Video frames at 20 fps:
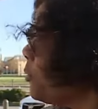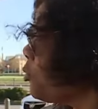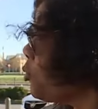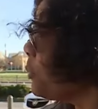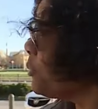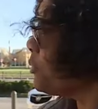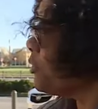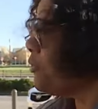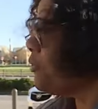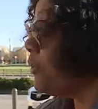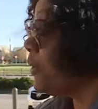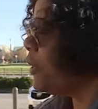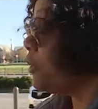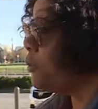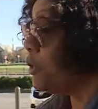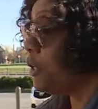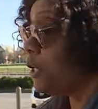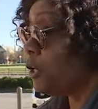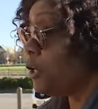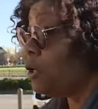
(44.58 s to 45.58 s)
prescriptions
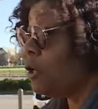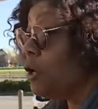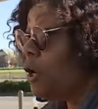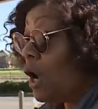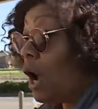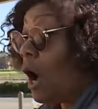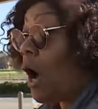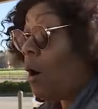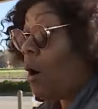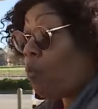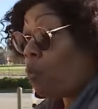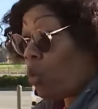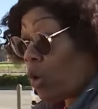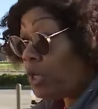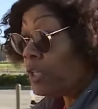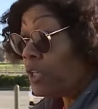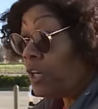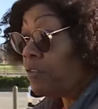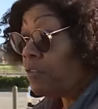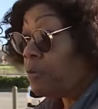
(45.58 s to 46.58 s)
filled here. I'm
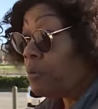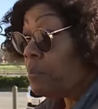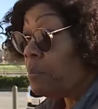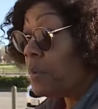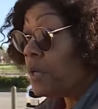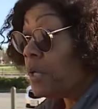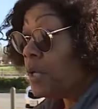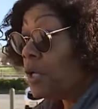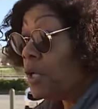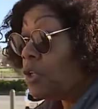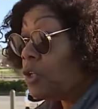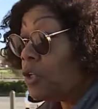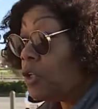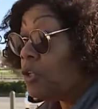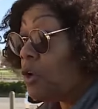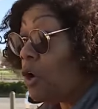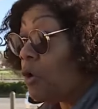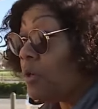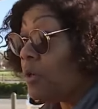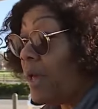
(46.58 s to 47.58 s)
one of them
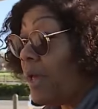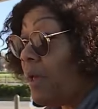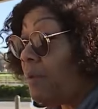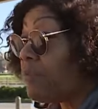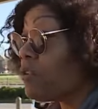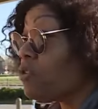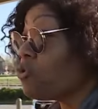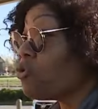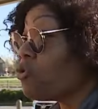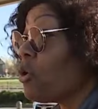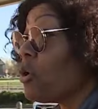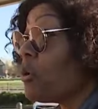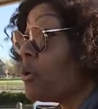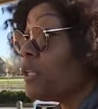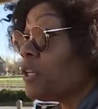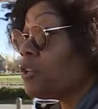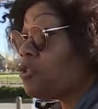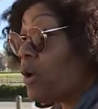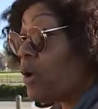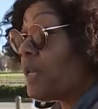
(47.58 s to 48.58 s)
you know, and I have to
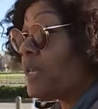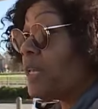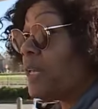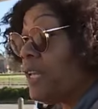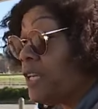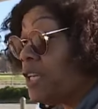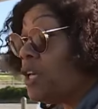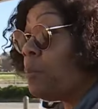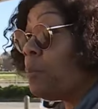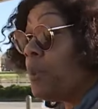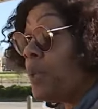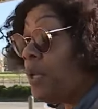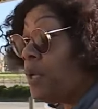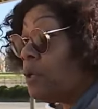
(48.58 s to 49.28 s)
struggle to try to get up